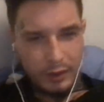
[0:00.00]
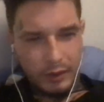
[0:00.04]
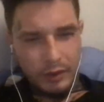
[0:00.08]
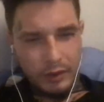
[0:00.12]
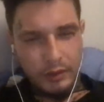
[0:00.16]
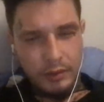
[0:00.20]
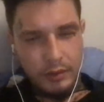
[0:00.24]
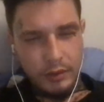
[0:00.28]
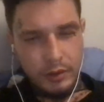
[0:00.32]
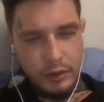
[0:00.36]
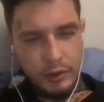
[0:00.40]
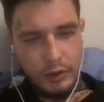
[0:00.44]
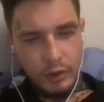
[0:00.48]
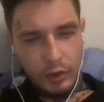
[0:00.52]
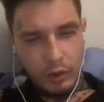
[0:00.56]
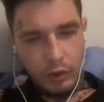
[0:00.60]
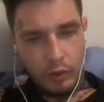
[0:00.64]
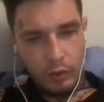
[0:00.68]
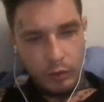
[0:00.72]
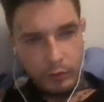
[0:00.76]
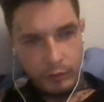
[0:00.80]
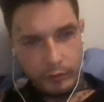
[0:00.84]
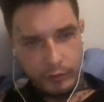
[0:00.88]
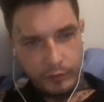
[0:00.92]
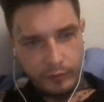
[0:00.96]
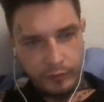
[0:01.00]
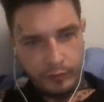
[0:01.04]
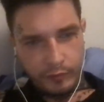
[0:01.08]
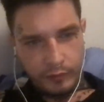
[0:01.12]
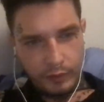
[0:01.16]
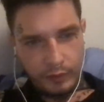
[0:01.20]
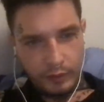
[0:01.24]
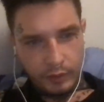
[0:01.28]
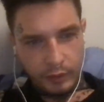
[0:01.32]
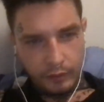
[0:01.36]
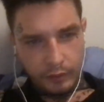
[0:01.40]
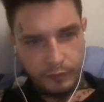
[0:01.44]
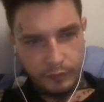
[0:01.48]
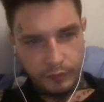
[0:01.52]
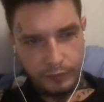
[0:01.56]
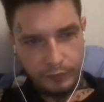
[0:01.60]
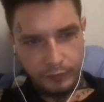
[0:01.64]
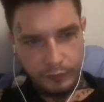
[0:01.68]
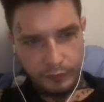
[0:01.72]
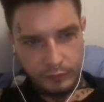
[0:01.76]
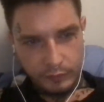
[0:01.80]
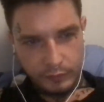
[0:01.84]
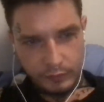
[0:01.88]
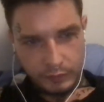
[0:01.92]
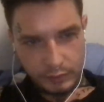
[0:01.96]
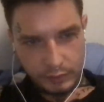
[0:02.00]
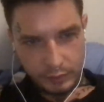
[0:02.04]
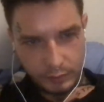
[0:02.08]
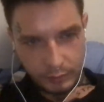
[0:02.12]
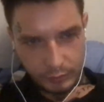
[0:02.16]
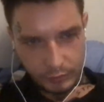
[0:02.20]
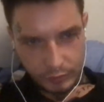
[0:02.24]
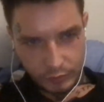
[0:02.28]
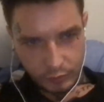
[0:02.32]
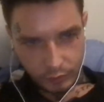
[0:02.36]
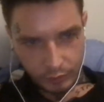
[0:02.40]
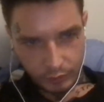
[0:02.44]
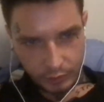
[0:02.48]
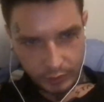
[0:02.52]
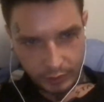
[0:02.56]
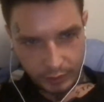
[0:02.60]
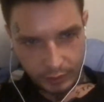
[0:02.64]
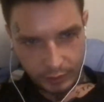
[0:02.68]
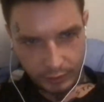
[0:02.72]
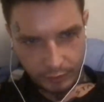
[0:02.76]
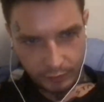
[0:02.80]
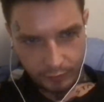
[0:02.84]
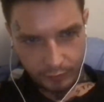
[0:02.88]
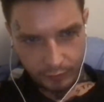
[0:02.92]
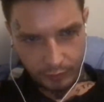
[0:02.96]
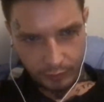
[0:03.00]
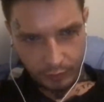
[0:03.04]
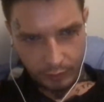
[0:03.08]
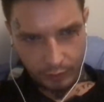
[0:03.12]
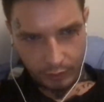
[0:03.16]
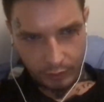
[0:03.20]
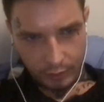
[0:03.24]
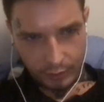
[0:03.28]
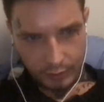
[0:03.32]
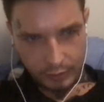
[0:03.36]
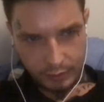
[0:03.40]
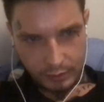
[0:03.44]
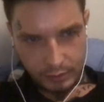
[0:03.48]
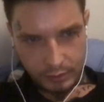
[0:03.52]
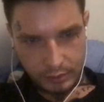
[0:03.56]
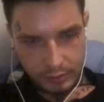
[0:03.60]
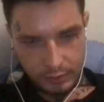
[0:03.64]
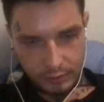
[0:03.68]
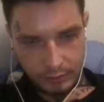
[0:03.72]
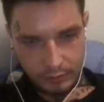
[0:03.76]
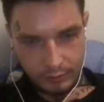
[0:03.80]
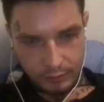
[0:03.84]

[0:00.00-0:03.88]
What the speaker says: Just know if someone's really down for the cause